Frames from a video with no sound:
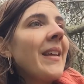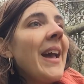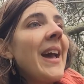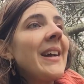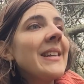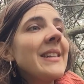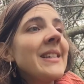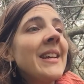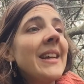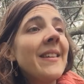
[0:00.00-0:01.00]
And
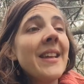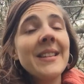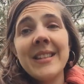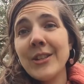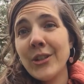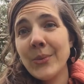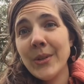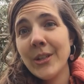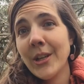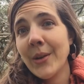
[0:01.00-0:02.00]
that's it. Just
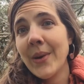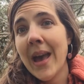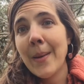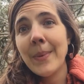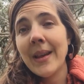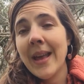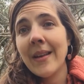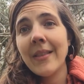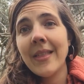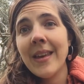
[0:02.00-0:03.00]
wishing you a happy and
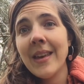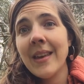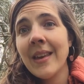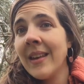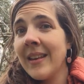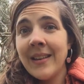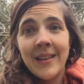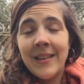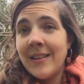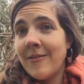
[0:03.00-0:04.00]
healthy
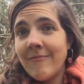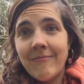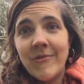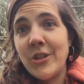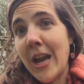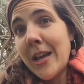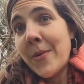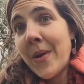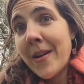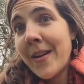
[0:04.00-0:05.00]

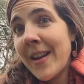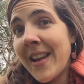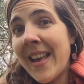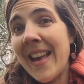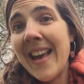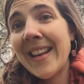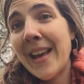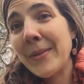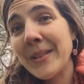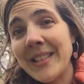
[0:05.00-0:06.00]
January, and
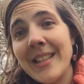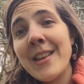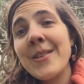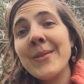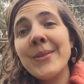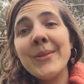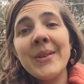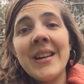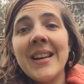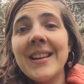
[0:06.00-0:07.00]
I will see
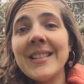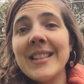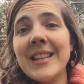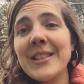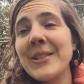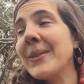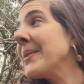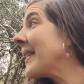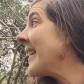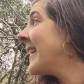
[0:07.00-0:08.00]
you. I'll see you
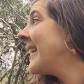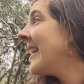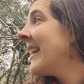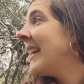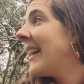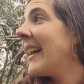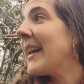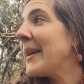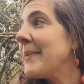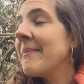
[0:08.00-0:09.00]
soon.
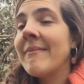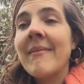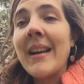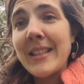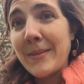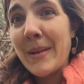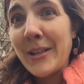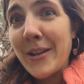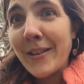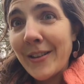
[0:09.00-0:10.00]
My
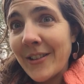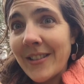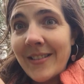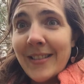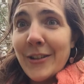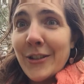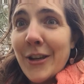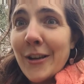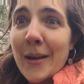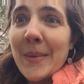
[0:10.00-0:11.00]
dog. There's a
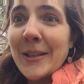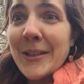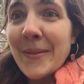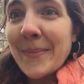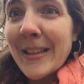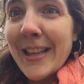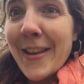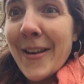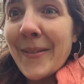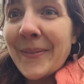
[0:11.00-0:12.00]
dog coming, so I'm gonna let
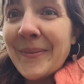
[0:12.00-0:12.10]
you go.